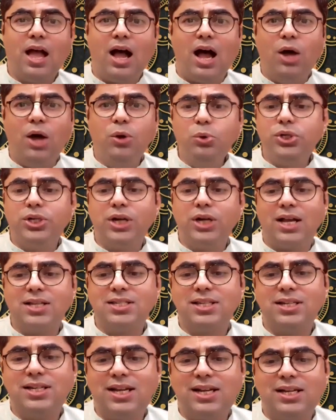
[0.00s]

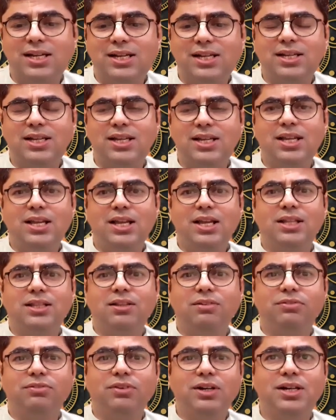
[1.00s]
Anushasana, the
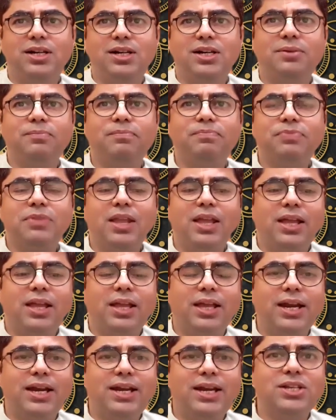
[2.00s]
word,
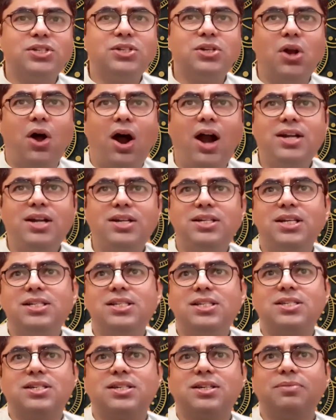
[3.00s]
it is not
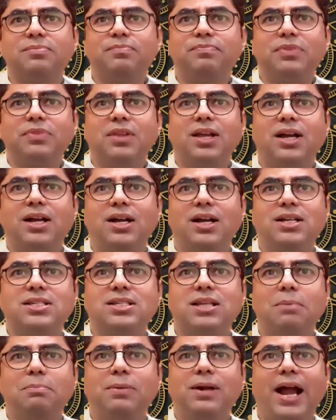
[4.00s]
just
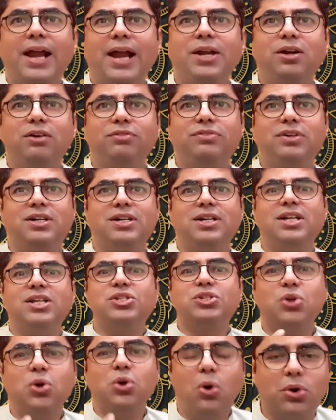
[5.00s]
some kind of a
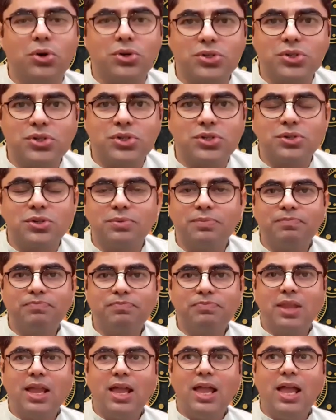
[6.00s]
discourse,
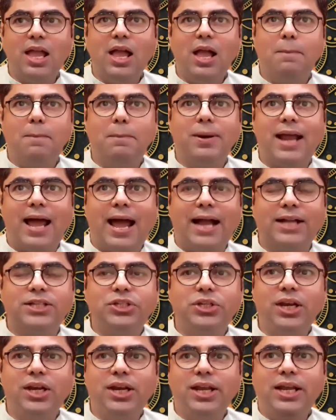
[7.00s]
but
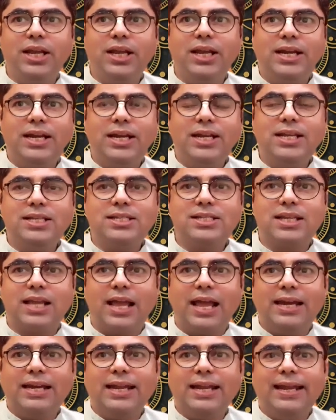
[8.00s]
actually it is
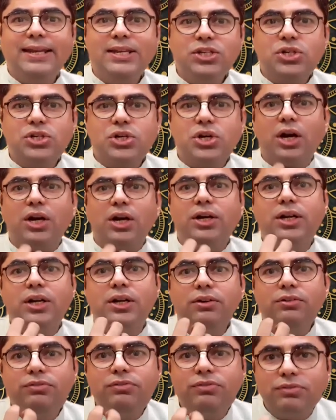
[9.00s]
an
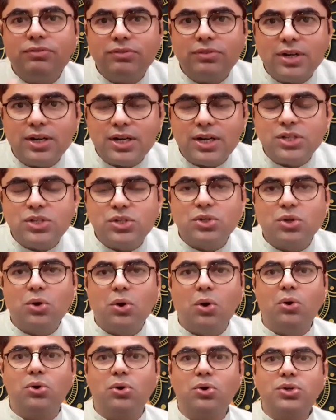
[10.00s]
instructive
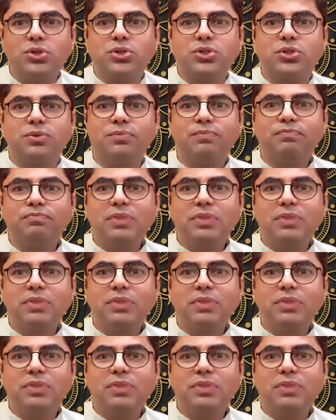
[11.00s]
discourse